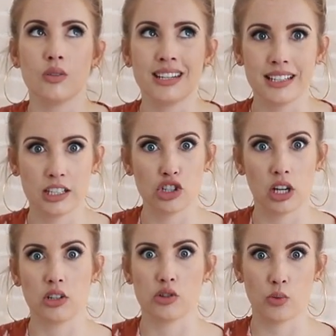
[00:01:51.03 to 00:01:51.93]
you need to
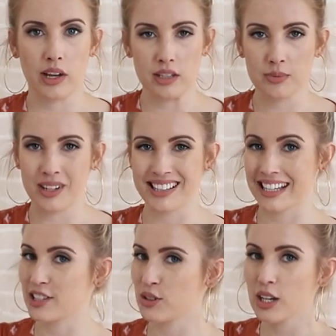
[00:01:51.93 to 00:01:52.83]
change your ways
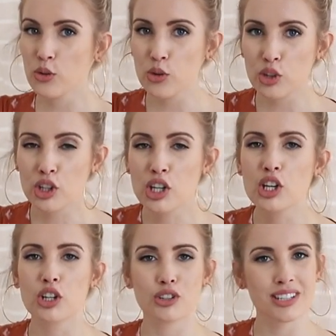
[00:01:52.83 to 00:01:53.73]
because as you get older,
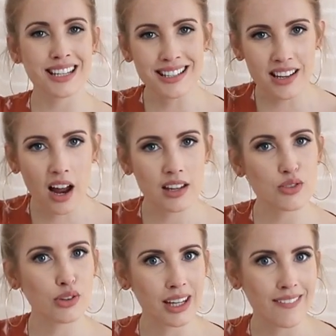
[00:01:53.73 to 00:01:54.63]
your skin is not
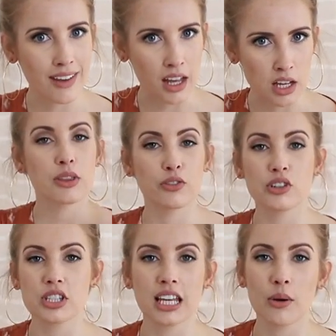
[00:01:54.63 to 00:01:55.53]
as forgiving. The
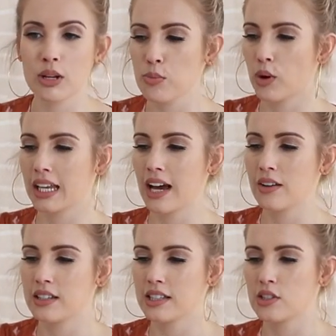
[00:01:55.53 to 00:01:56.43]
first thing I wanna point
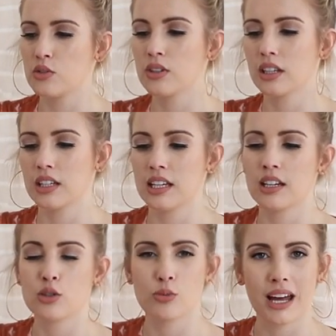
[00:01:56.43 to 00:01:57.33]
out is this new
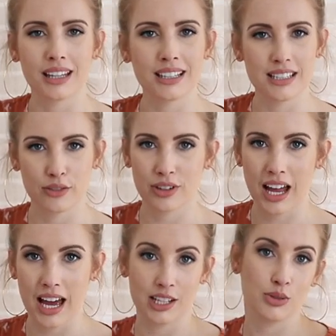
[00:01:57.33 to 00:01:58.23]
Clinique Dramatically
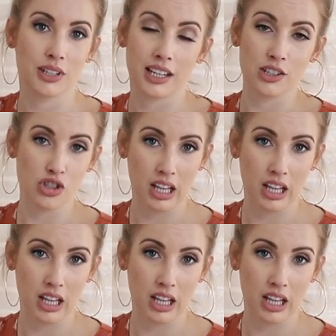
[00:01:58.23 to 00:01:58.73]
Different Hydrating